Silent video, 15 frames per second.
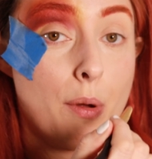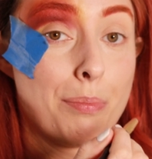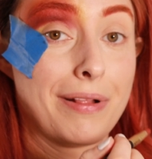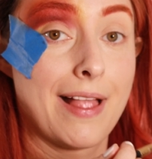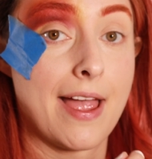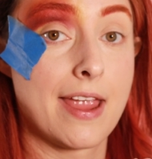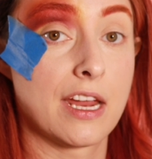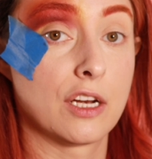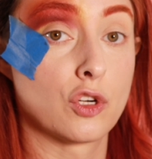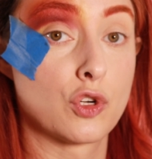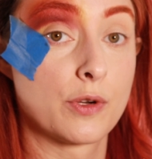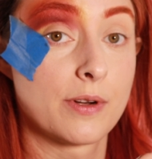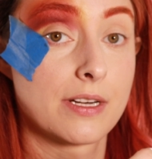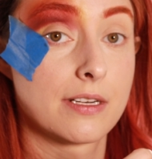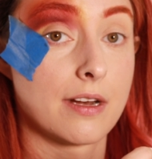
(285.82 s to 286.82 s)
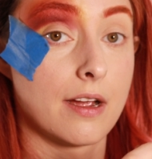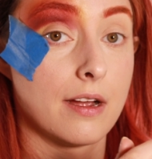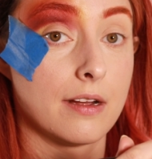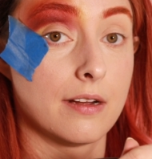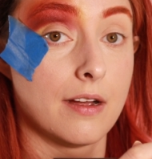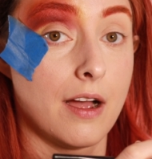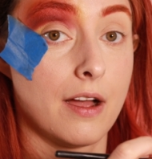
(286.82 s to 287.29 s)
applying Trisha
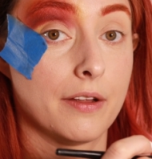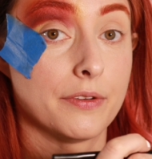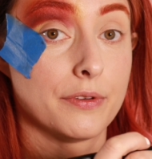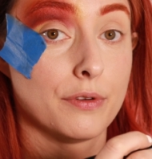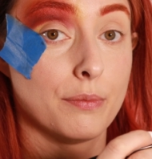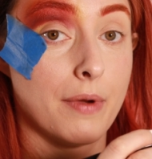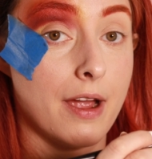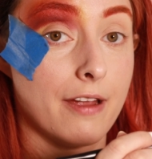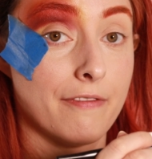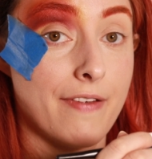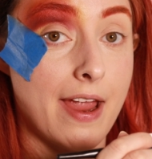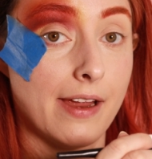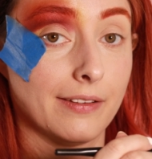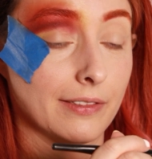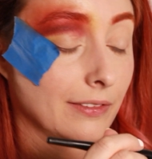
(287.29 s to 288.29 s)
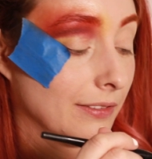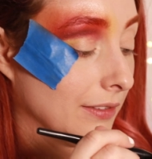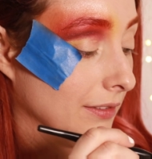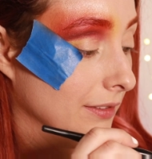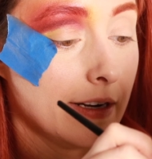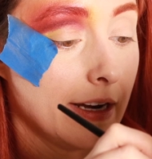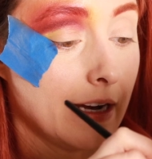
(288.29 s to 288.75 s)
onto my face.
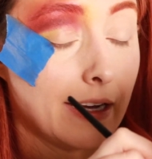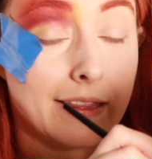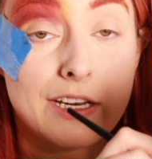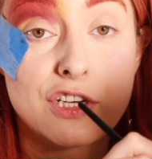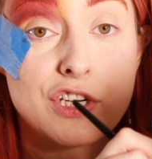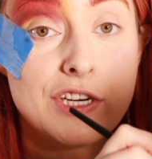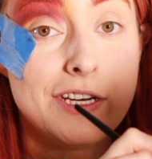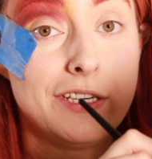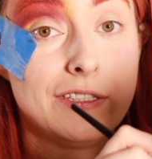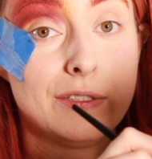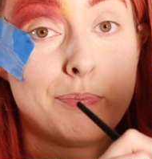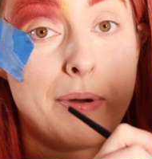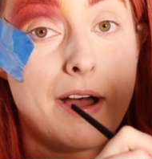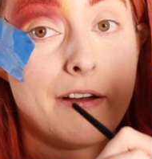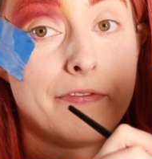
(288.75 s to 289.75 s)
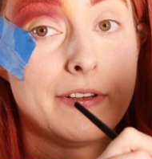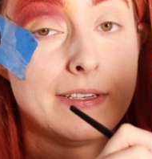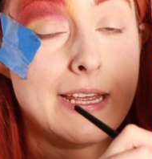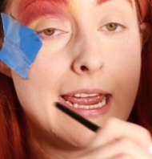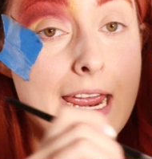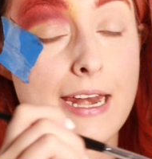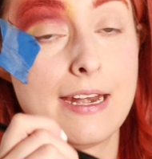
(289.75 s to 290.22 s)
Like, the cheese puff is
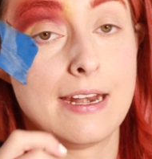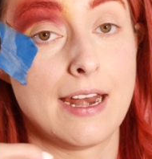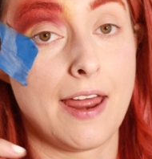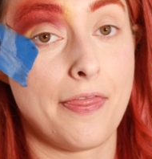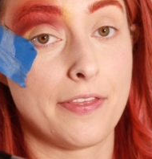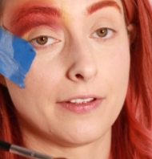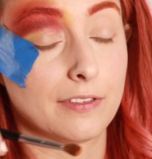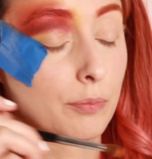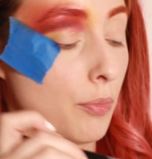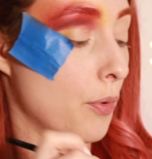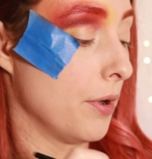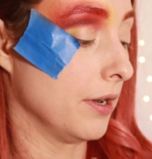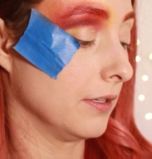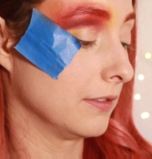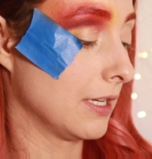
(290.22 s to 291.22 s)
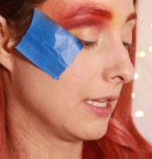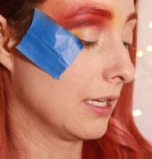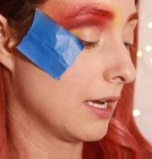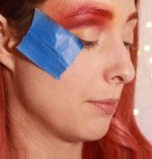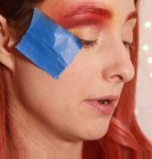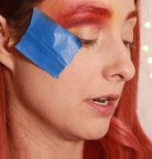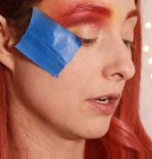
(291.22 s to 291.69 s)
hidden at this point, so I
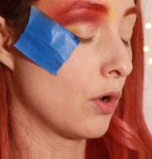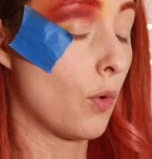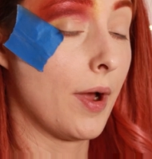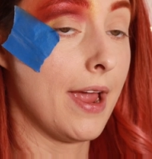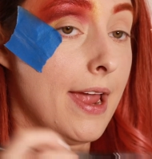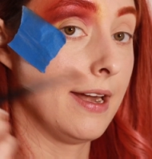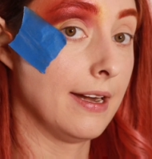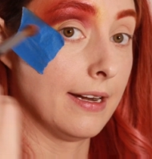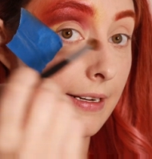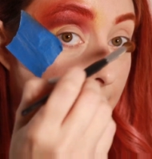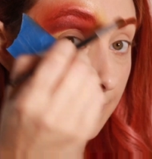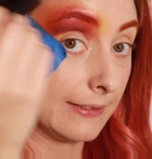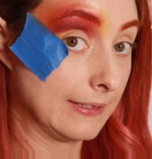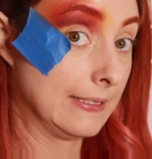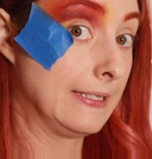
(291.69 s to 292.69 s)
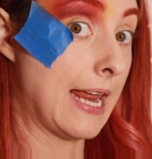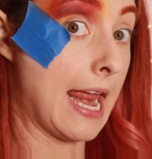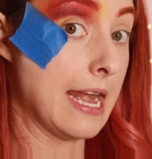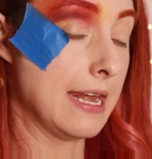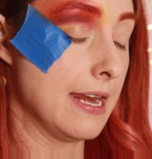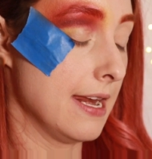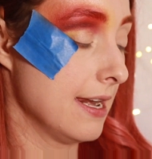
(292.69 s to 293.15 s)
think I'm gonna go ahead and
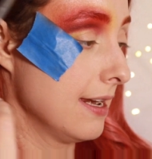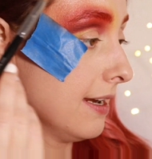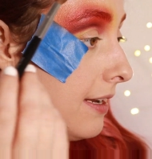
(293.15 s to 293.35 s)
extend it.